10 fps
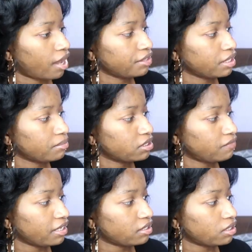I think I'm gonna
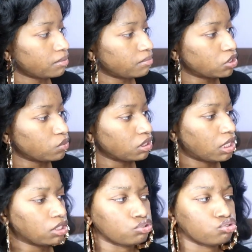divide it up between
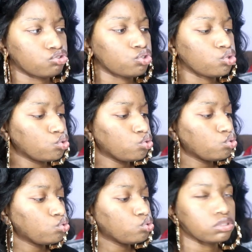like
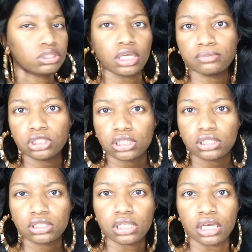two
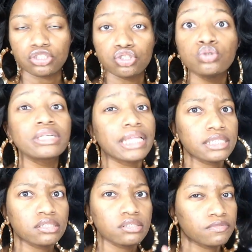subjects, like two
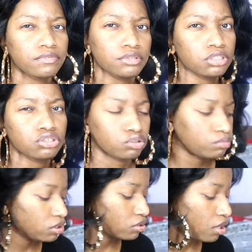classes for each
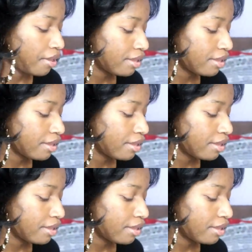notebook